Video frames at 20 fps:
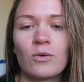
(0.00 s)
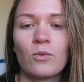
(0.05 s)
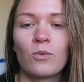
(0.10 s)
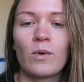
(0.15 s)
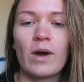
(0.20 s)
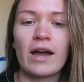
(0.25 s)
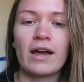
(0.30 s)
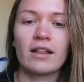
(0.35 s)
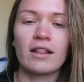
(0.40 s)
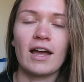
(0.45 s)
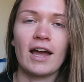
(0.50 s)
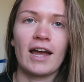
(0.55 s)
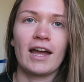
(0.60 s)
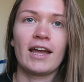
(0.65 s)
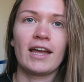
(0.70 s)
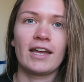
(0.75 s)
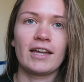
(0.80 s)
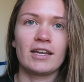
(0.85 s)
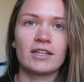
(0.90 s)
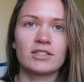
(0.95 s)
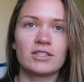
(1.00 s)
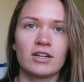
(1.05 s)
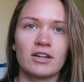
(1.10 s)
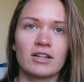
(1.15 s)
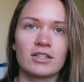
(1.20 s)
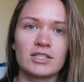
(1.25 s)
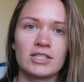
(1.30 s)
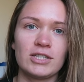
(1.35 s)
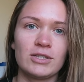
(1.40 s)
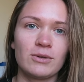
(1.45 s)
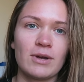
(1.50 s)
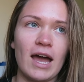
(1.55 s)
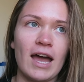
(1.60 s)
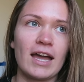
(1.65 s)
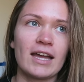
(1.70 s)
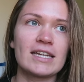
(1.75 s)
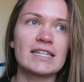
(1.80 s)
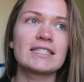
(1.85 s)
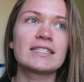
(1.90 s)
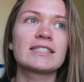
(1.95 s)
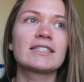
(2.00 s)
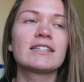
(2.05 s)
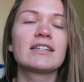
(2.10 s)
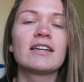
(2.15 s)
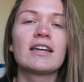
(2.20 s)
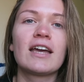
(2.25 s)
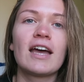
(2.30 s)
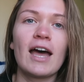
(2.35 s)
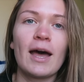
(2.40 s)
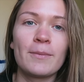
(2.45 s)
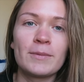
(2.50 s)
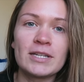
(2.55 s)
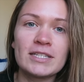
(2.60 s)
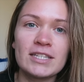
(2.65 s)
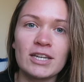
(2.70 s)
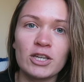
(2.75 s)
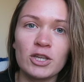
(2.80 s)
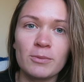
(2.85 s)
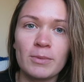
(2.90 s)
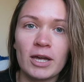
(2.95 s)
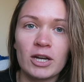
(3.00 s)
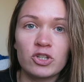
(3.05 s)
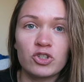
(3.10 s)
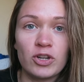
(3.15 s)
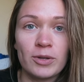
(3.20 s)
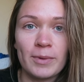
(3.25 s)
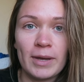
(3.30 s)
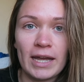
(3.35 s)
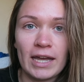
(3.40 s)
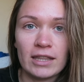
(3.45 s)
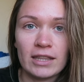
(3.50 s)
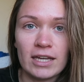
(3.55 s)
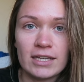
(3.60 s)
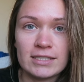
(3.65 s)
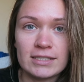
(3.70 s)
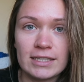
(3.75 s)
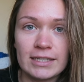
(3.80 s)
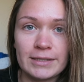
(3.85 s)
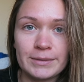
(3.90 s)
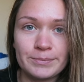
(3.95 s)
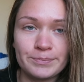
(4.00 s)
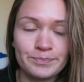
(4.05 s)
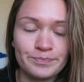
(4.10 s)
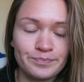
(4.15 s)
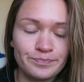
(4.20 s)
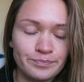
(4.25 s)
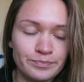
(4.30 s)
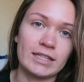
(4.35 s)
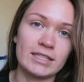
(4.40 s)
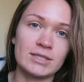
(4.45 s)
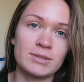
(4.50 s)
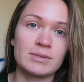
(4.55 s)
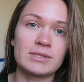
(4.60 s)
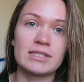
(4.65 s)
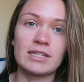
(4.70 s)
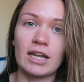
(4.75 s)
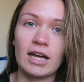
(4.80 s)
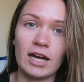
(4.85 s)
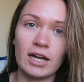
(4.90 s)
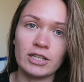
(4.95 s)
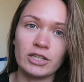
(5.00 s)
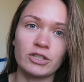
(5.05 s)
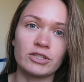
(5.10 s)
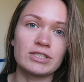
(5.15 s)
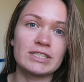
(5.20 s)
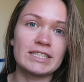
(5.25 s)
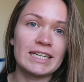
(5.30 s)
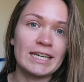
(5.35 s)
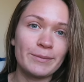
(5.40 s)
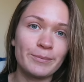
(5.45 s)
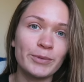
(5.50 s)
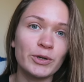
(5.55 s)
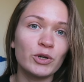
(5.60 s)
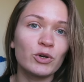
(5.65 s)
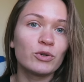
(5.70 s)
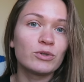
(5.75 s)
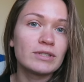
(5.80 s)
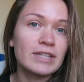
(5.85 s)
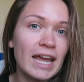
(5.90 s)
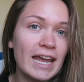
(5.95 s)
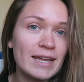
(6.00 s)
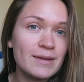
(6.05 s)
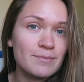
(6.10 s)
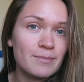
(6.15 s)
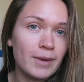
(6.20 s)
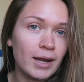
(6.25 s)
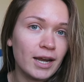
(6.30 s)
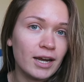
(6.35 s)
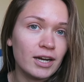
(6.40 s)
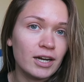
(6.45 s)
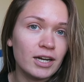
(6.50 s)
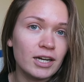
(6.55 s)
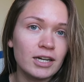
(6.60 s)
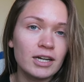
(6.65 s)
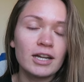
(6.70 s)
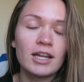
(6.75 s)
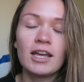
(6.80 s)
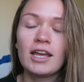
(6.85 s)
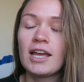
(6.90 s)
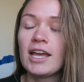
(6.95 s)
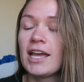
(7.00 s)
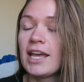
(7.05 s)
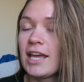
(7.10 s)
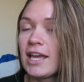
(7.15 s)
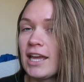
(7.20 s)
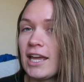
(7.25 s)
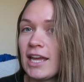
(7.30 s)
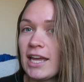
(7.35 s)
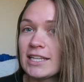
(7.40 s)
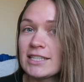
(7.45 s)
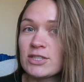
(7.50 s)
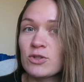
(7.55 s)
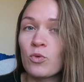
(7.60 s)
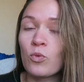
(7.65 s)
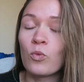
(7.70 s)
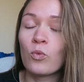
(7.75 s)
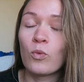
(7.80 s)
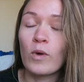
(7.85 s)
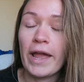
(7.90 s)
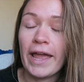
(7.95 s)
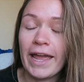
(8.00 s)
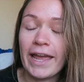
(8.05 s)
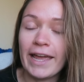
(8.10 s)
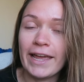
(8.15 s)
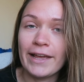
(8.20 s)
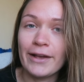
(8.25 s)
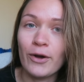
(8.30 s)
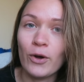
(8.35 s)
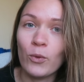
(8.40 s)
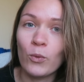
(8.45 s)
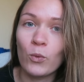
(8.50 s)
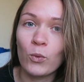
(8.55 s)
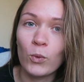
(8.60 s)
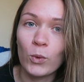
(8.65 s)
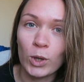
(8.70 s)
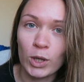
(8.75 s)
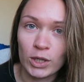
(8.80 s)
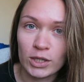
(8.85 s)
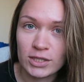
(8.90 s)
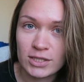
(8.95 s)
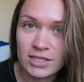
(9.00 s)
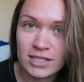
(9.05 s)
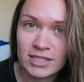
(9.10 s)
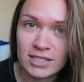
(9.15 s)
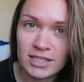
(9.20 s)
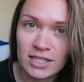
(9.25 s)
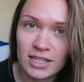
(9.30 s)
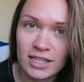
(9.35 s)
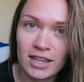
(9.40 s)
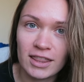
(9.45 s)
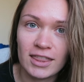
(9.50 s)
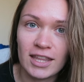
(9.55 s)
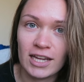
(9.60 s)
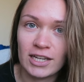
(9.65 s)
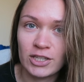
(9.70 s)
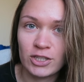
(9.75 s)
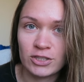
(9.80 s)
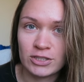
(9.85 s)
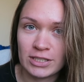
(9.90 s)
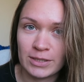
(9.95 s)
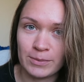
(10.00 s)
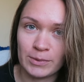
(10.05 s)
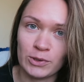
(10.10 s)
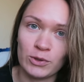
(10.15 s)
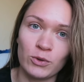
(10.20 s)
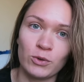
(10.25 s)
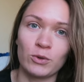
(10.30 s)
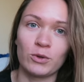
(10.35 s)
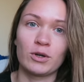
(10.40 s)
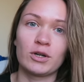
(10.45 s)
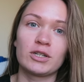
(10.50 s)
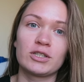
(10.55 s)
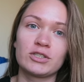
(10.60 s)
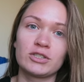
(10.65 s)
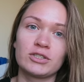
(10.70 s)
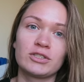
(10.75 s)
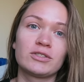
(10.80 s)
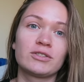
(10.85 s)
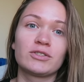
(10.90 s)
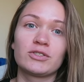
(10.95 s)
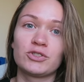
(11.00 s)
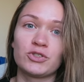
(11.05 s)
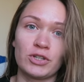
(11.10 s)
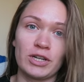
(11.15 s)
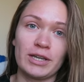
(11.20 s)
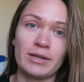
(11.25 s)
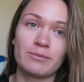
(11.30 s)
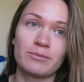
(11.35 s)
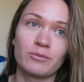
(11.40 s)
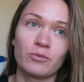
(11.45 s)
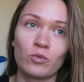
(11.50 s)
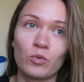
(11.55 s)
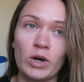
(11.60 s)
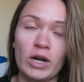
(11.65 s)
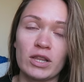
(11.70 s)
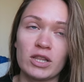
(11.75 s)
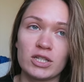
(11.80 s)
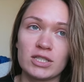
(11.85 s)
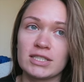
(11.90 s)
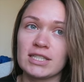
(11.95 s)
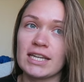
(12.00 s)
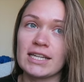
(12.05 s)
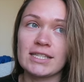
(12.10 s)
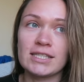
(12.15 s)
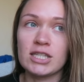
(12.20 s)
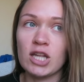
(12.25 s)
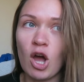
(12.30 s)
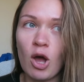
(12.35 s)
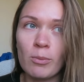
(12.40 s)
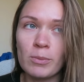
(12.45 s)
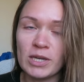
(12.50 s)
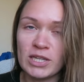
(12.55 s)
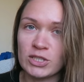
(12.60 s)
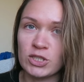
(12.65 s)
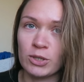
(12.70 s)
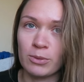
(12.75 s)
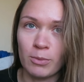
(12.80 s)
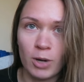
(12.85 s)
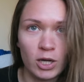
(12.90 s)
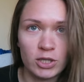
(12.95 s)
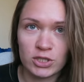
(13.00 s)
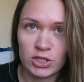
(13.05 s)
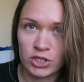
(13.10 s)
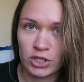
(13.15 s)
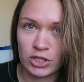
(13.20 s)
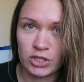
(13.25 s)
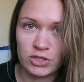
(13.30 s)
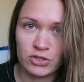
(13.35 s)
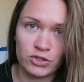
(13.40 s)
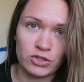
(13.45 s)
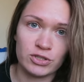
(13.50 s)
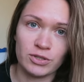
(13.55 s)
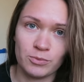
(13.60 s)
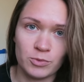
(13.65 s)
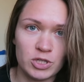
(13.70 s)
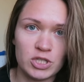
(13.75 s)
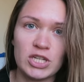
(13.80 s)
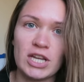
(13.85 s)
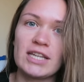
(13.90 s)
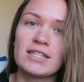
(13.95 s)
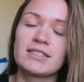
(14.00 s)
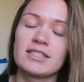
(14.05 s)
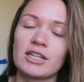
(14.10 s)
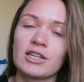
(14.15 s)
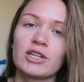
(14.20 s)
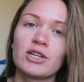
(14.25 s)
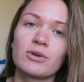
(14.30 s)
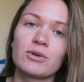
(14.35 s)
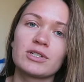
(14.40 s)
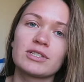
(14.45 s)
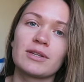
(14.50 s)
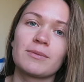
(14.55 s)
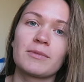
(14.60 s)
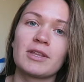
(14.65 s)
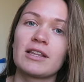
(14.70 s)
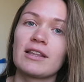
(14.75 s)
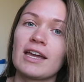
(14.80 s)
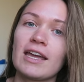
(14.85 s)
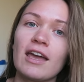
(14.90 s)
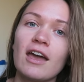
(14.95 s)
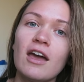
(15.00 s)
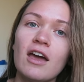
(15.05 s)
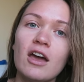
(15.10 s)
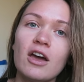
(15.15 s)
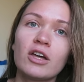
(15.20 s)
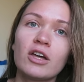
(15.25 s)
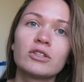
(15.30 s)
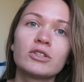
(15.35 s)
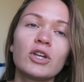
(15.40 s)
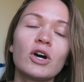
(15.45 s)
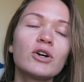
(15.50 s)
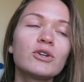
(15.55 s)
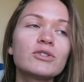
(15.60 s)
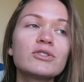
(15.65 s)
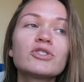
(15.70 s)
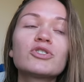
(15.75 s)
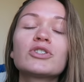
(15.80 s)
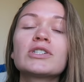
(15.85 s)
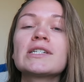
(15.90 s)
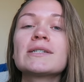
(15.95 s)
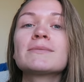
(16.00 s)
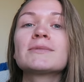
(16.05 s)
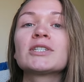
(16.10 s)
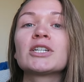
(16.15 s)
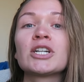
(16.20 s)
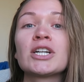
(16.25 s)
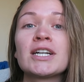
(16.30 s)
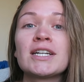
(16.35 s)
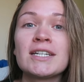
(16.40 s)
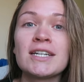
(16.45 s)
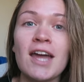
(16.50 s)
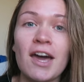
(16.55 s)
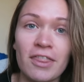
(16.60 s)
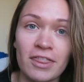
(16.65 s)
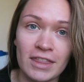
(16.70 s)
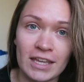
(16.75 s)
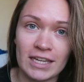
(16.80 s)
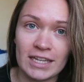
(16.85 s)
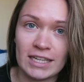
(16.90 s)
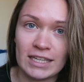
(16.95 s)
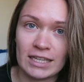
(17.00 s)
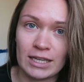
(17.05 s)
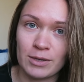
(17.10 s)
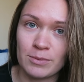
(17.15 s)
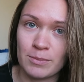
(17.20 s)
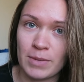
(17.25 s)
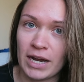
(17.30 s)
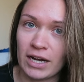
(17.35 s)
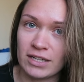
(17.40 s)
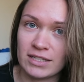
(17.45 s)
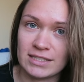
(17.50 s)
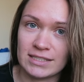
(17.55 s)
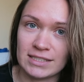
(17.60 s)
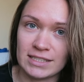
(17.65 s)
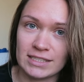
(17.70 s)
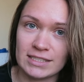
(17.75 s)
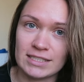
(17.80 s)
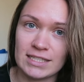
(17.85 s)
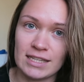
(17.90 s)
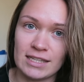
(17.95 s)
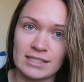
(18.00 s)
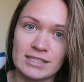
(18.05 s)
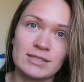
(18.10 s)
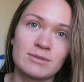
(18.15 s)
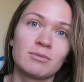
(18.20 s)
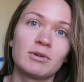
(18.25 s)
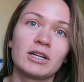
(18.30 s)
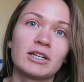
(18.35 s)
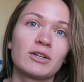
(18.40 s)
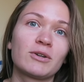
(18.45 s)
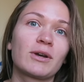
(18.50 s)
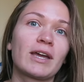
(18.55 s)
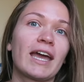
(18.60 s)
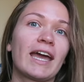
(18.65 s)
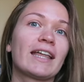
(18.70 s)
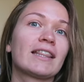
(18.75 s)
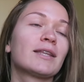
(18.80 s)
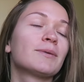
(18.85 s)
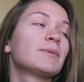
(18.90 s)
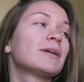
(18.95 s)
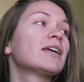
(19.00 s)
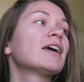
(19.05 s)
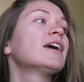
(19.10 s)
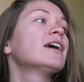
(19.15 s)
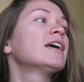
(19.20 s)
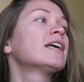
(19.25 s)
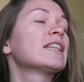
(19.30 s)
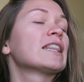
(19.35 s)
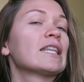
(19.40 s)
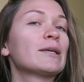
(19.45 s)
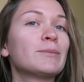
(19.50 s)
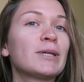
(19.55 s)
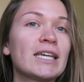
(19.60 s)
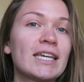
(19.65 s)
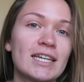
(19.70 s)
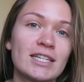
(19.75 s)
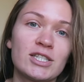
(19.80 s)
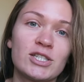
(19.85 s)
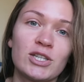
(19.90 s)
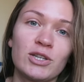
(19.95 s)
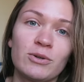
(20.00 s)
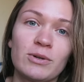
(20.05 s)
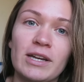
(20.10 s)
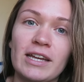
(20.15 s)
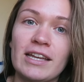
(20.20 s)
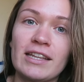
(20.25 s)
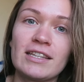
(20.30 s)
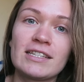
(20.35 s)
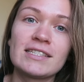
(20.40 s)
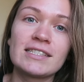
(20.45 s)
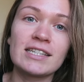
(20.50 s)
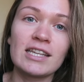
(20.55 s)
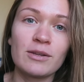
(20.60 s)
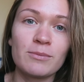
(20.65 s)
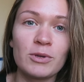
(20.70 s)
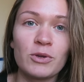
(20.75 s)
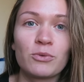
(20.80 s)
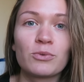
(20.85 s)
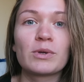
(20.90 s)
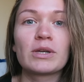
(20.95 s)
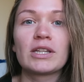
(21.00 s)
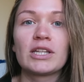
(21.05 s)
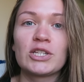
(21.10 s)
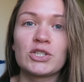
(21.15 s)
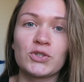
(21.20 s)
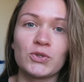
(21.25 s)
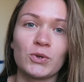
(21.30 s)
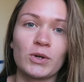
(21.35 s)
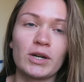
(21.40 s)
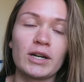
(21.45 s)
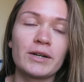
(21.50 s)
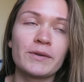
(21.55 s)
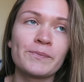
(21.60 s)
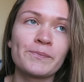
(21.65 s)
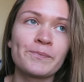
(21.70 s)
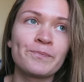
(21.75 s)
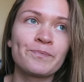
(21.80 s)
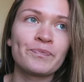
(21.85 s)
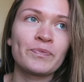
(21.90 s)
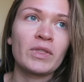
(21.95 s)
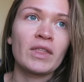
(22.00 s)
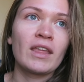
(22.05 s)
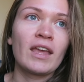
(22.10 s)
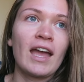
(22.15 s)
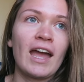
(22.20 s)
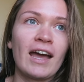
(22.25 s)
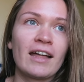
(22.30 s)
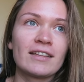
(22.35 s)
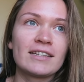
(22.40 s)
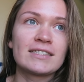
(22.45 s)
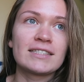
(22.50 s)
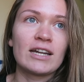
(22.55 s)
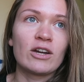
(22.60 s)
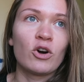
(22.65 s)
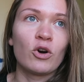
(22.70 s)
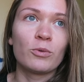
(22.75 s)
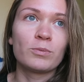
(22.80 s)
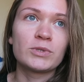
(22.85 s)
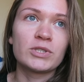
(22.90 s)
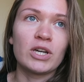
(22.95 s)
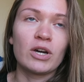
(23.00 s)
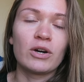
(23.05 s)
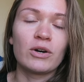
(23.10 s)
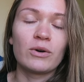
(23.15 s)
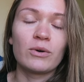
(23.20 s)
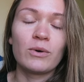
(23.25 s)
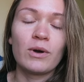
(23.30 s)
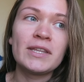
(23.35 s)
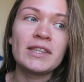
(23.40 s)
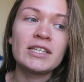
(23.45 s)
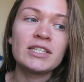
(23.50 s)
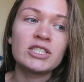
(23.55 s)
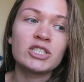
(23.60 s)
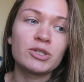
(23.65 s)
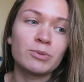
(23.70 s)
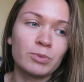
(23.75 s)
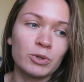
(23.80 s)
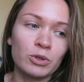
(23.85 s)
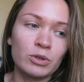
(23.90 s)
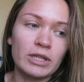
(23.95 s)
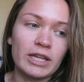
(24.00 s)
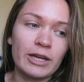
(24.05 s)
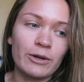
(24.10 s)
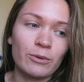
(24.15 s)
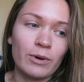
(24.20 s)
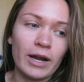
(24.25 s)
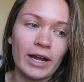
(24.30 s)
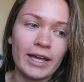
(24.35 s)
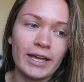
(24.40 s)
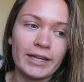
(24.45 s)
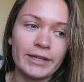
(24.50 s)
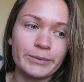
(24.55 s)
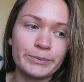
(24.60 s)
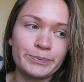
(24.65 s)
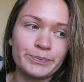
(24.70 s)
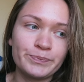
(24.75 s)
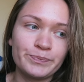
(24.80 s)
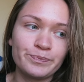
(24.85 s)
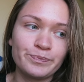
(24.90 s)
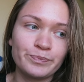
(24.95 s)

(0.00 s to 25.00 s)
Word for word: while I talk to you guys. I'm going to tell you about a dream I had last night. This was not your typical nightmare. It's way worse than your typical horror dream where there's like zombies or monsters or someone chasing you or something like those dreams are nothing in comparison to this one okay let me let me get to it this is gonna be really short at least i hope so i'm in this chipotle right